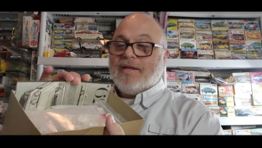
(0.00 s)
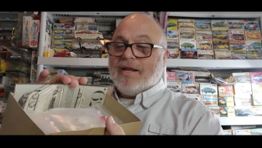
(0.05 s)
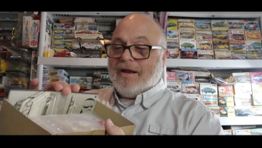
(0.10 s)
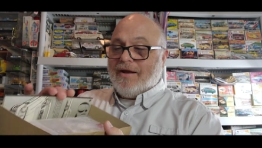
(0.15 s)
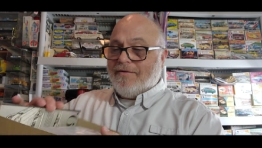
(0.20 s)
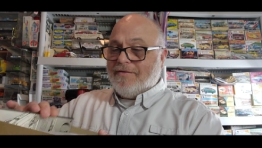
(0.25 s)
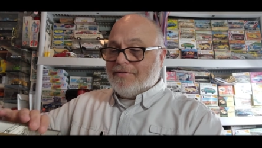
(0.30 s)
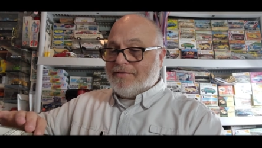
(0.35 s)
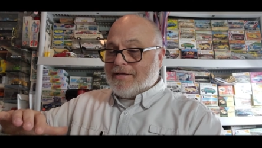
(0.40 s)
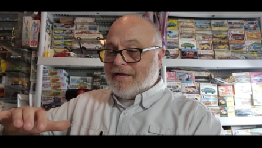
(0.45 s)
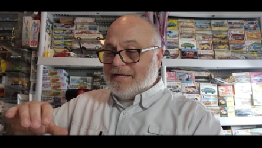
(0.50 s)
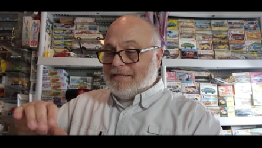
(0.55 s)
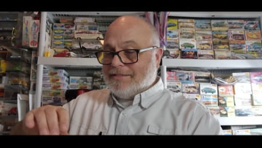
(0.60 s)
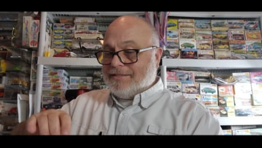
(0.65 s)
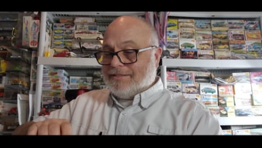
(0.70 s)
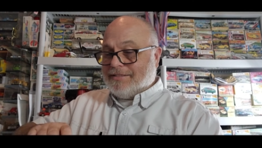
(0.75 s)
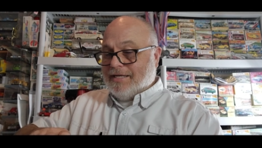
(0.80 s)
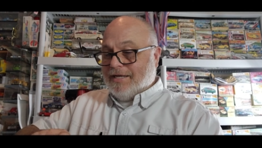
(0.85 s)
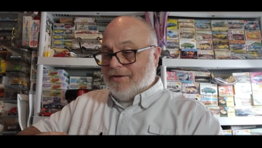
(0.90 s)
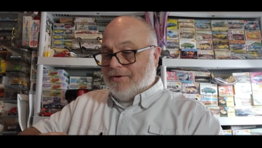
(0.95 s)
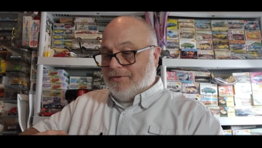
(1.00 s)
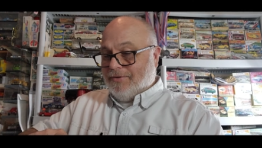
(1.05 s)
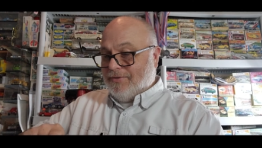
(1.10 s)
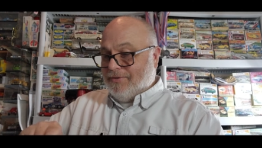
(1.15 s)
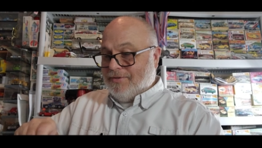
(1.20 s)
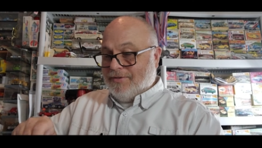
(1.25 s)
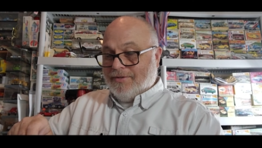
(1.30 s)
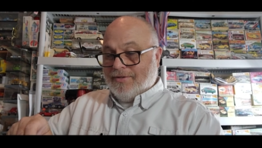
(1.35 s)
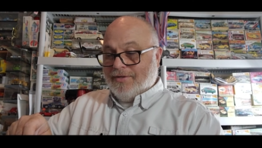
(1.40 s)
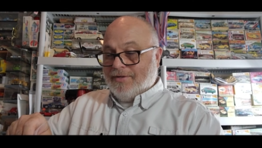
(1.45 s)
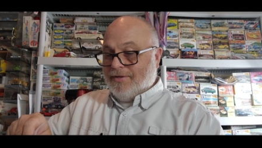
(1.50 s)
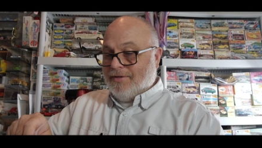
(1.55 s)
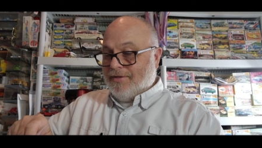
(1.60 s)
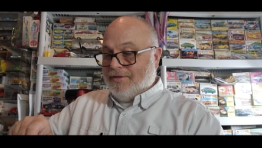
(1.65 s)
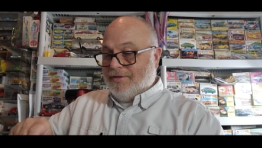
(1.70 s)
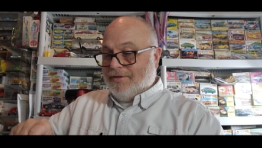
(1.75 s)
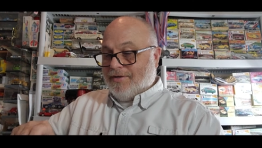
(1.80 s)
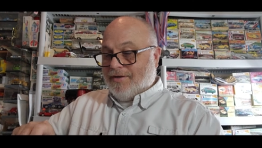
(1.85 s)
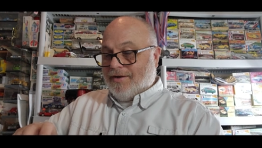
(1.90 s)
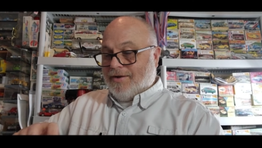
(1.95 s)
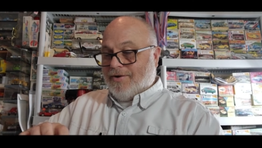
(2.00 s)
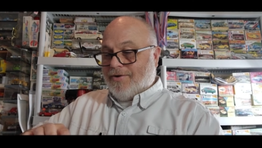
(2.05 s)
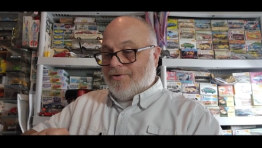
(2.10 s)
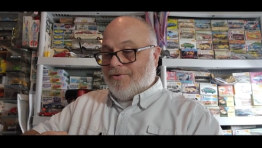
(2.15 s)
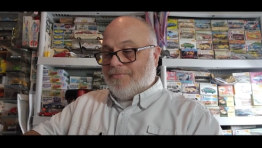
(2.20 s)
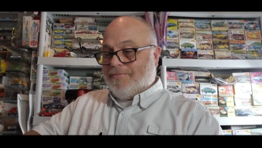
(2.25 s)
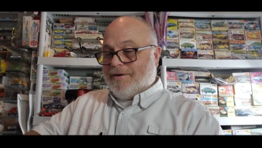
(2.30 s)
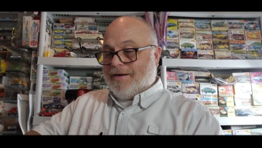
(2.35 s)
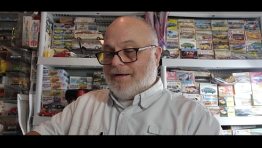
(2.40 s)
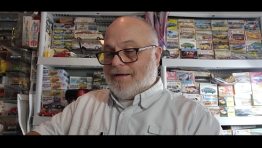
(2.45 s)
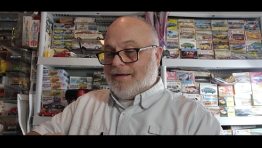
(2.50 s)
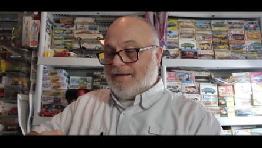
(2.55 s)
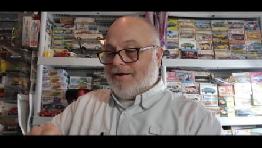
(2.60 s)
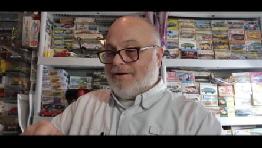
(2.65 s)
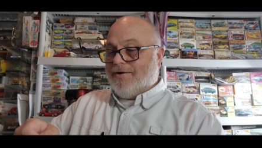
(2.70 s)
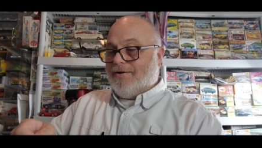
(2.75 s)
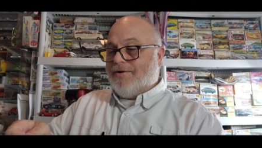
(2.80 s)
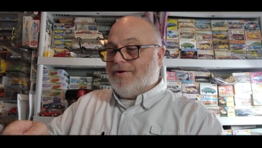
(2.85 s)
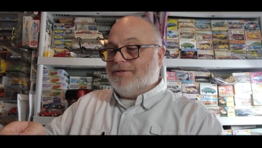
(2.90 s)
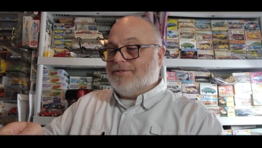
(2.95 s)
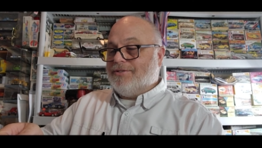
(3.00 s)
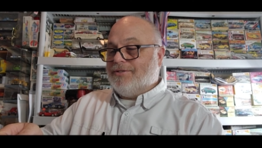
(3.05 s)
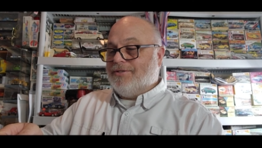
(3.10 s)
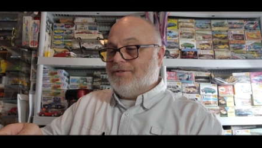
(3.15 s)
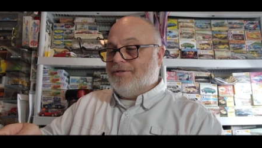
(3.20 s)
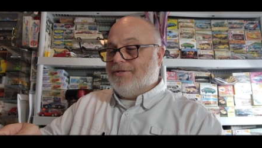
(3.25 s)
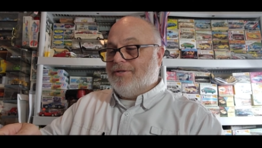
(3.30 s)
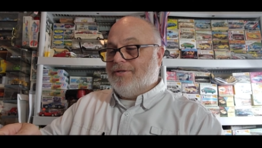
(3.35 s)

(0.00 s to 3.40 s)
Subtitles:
Everything's still. Oh my gosh.